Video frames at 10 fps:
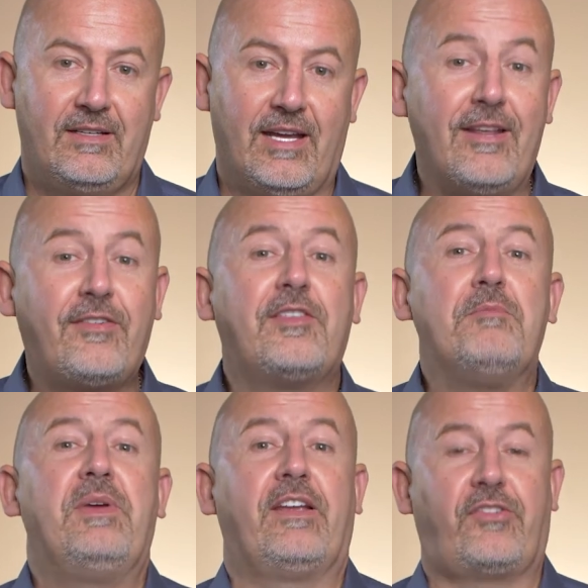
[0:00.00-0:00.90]
And this is the
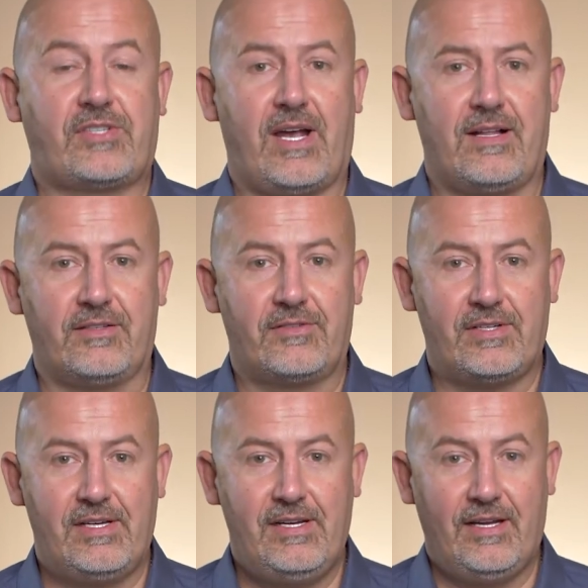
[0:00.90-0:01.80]
biggest
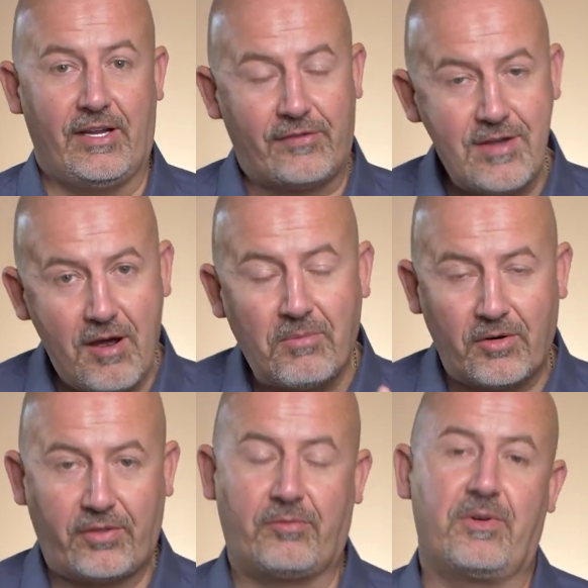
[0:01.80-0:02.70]
challenge is
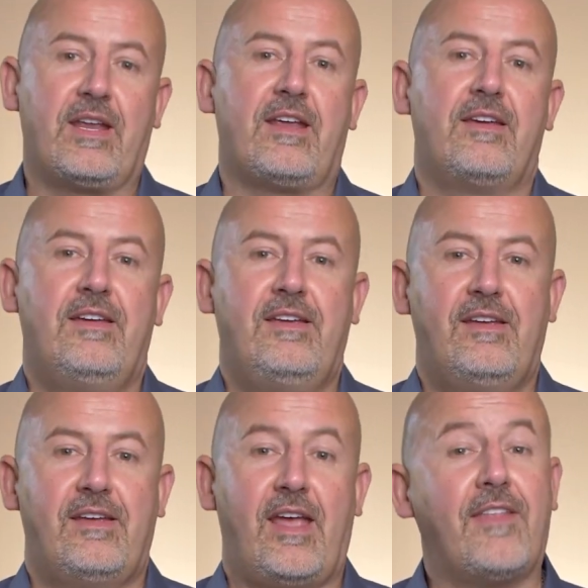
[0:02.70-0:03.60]
number 3,
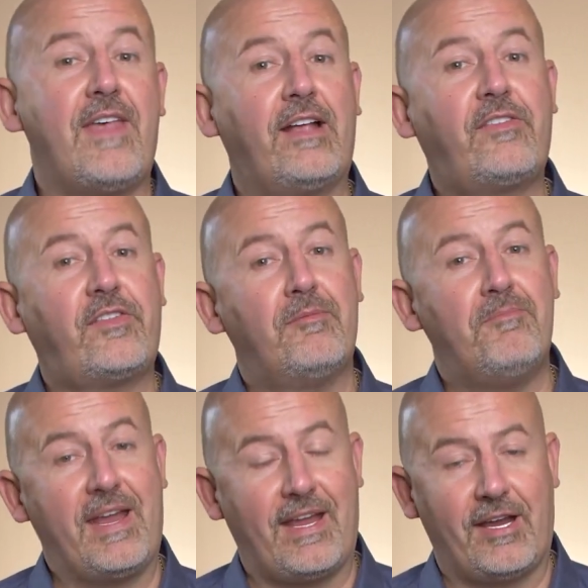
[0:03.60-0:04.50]
and that's
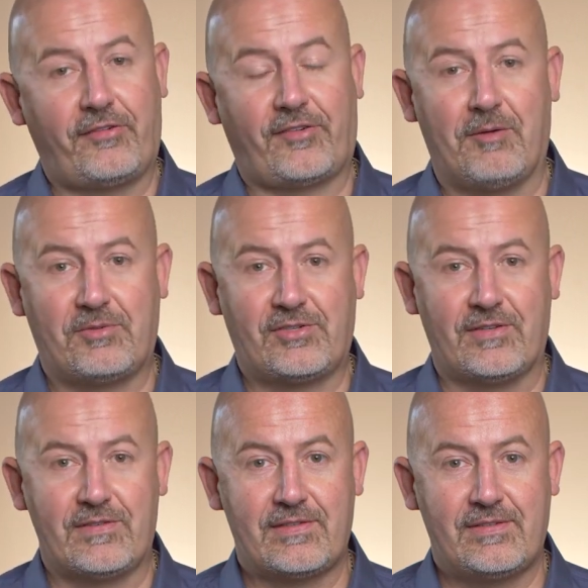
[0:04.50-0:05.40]
making
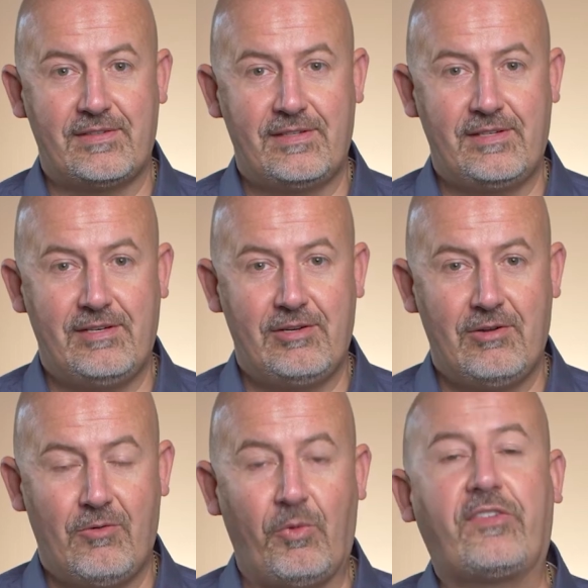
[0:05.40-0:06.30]
assumptions.
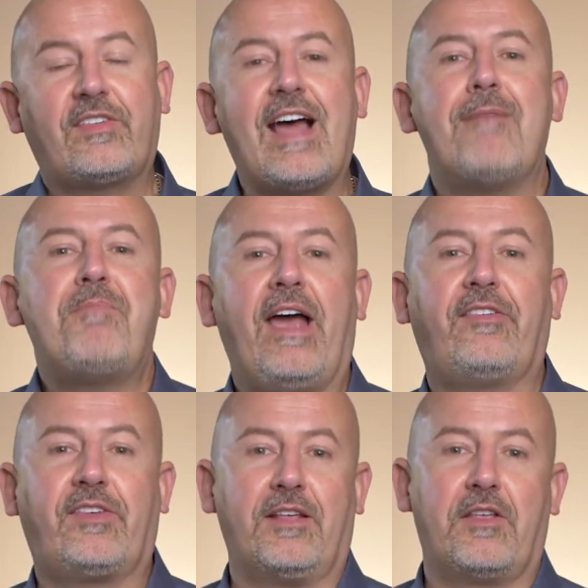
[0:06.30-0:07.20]
We stop
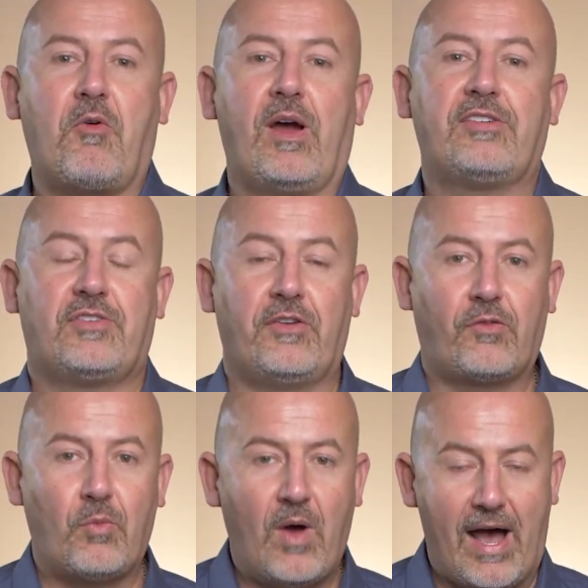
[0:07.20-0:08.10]
asking the
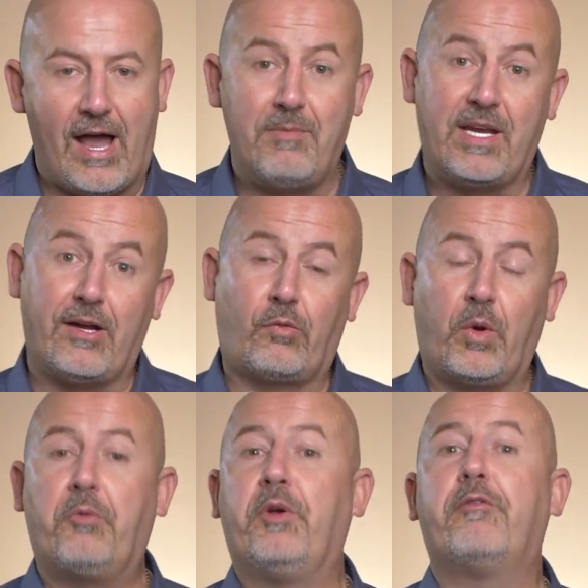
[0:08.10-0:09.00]
questions why because
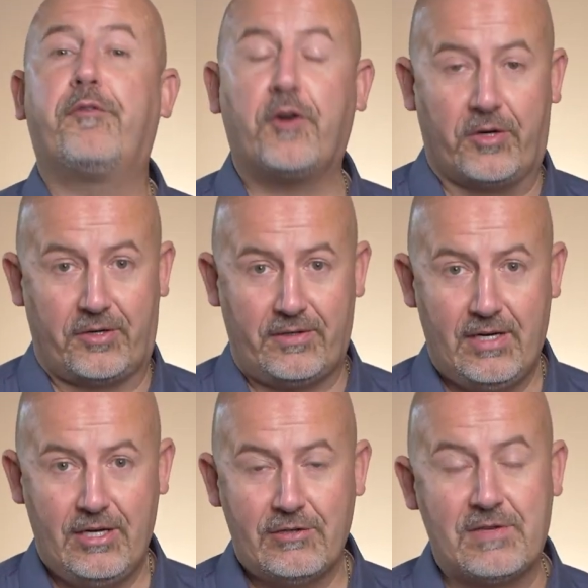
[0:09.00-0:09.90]
we revert
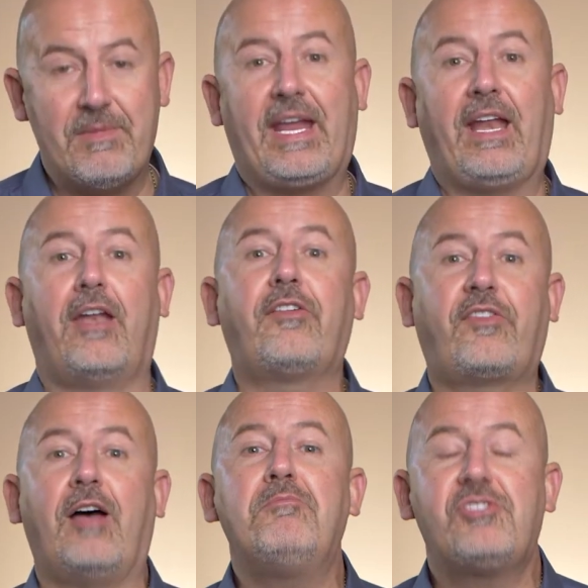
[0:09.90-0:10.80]
to making an
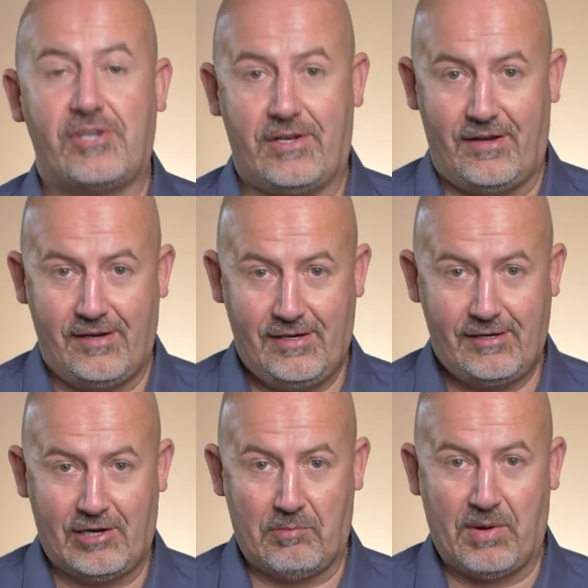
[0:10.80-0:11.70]
assumption
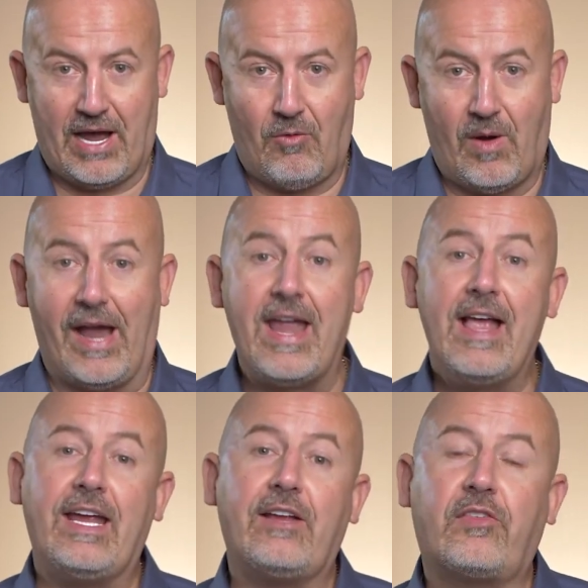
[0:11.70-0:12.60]
about why.
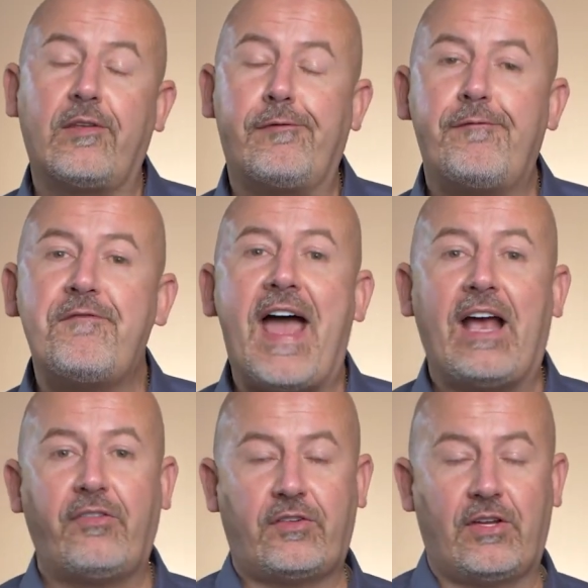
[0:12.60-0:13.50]
It's the
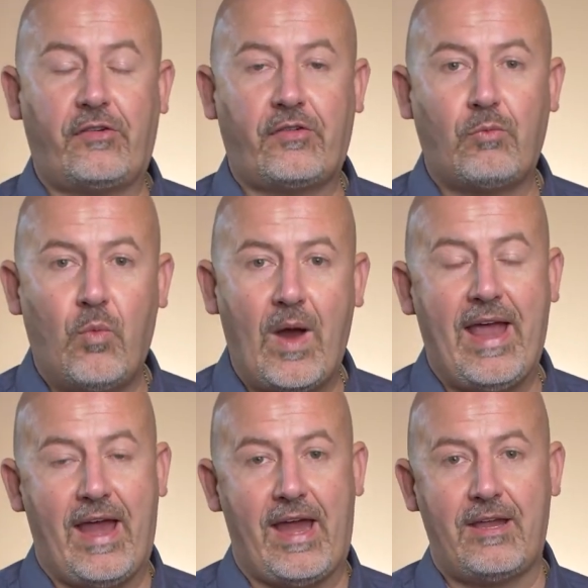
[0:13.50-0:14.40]
fastest
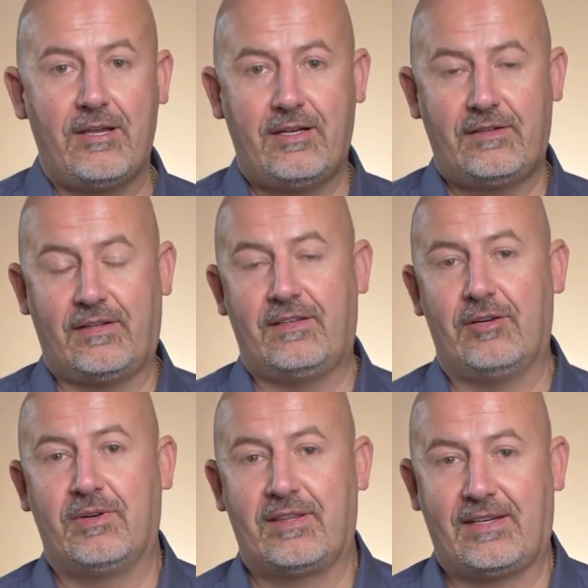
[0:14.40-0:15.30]
way to
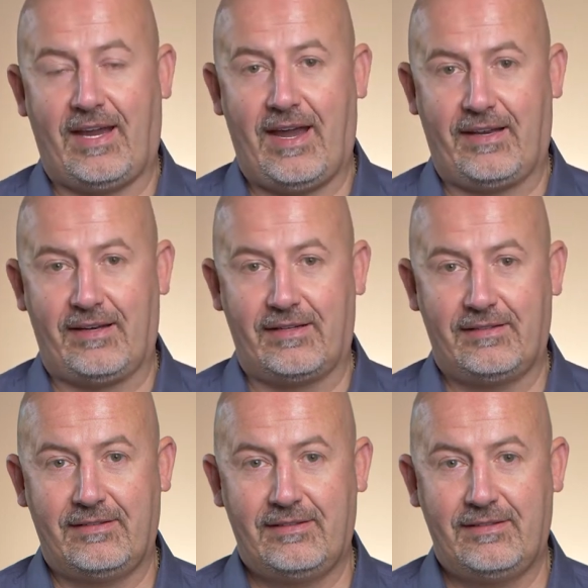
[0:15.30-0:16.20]
deal with the candidate.
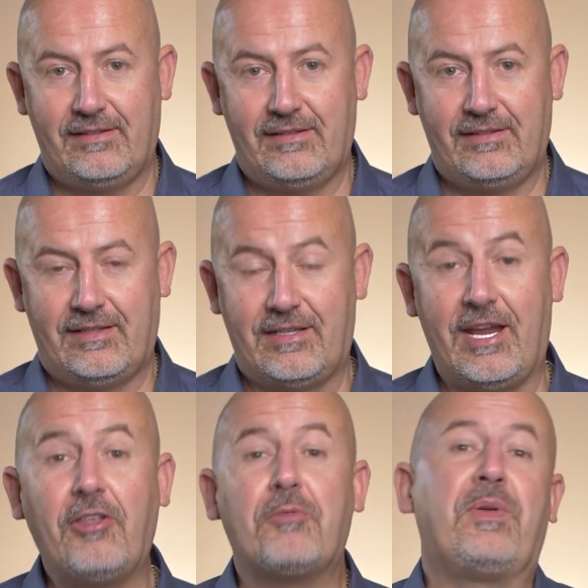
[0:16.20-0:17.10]

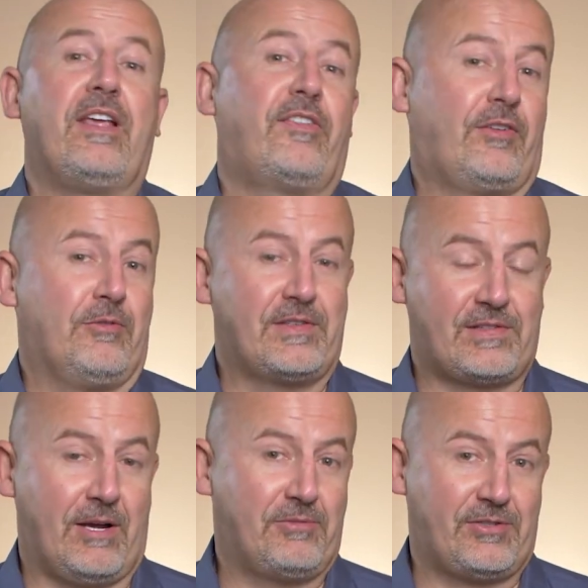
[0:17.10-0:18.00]
The other piece to
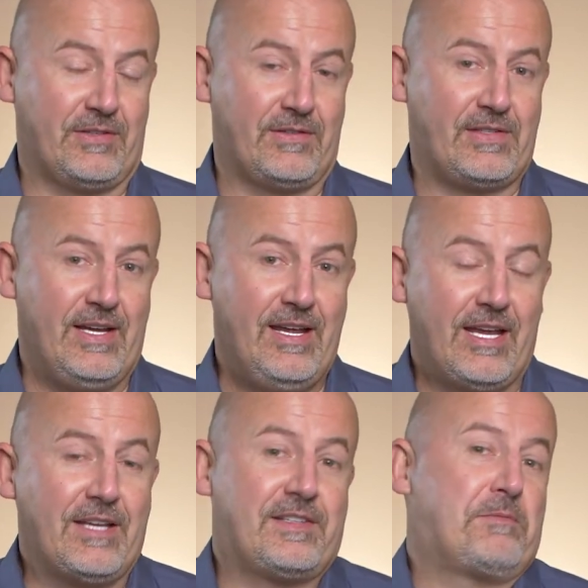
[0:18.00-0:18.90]
assumptions
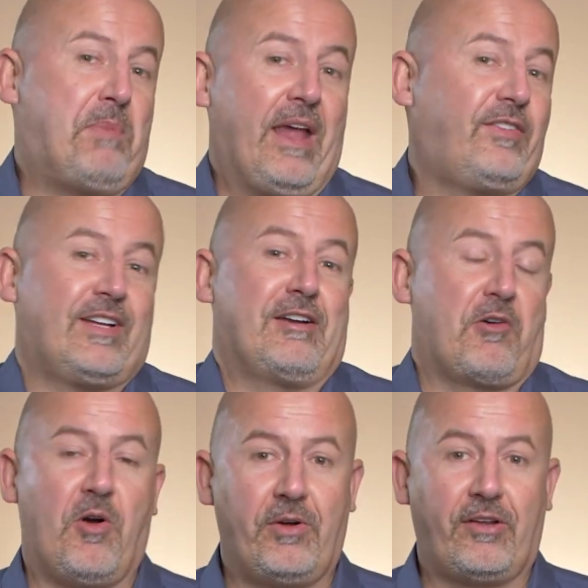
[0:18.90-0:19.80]
is it's based on
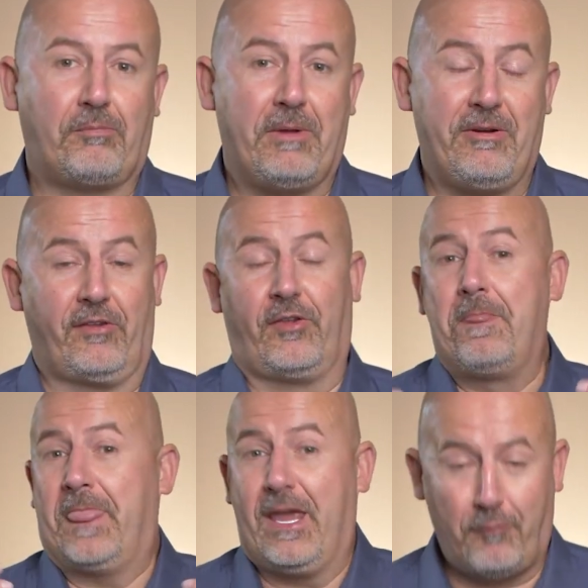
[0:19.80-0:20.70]
our own experience.
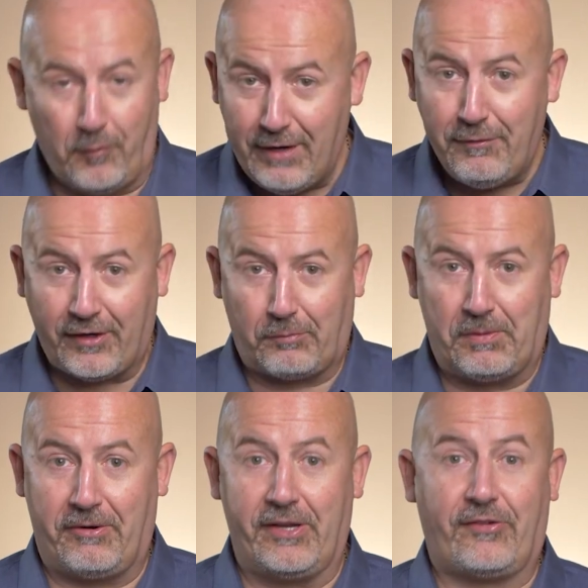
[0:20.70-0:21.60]
If we've
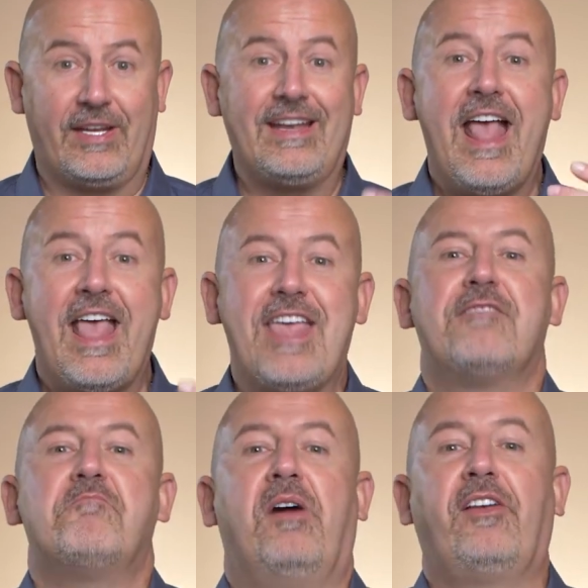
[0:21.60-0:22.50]
experienced it,
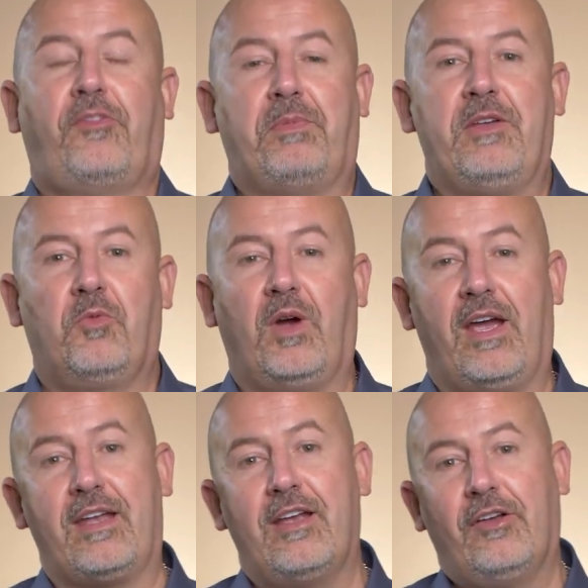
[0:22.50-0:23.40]
it must be
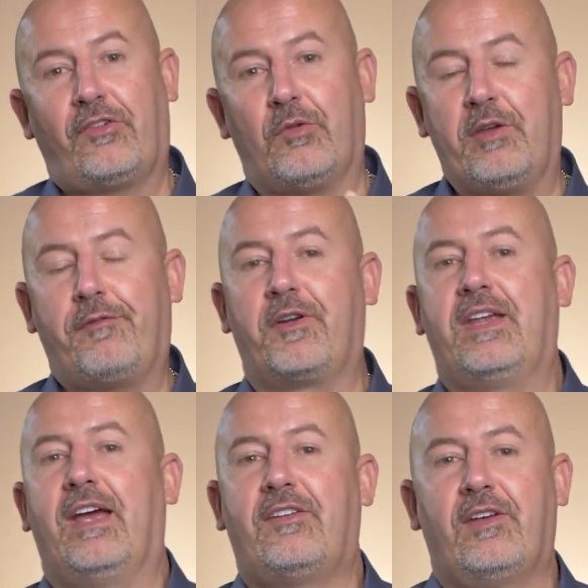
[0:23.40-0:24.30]
right. So we
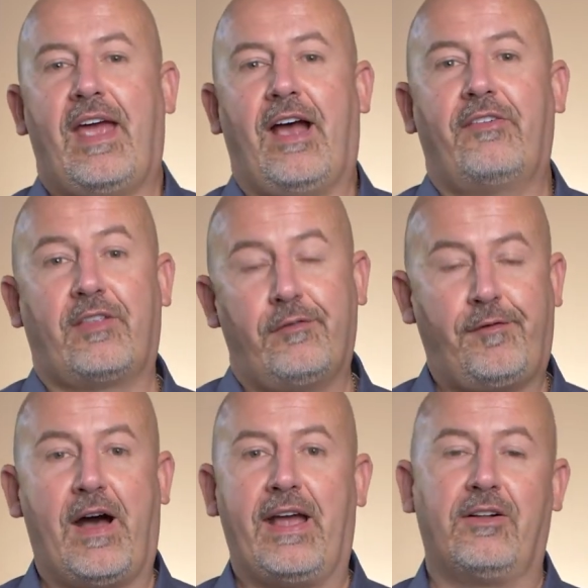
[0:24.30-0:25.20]
forget to ask the
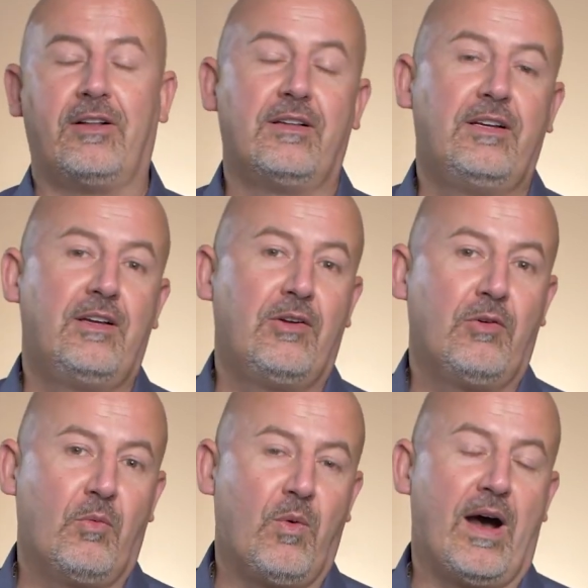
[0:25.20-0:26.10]
final
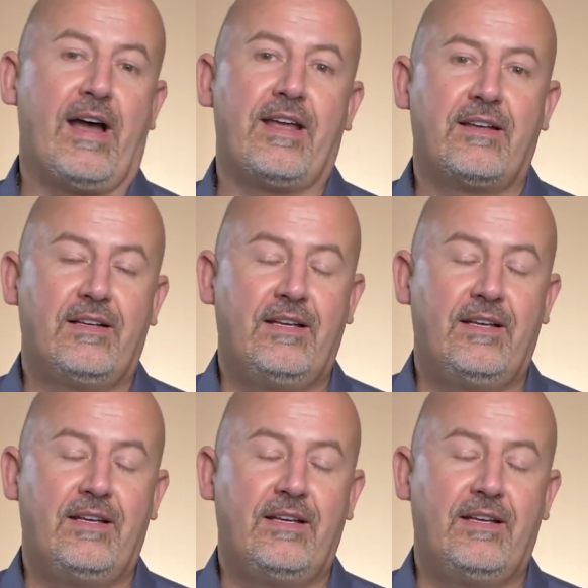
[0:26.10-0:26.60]
why.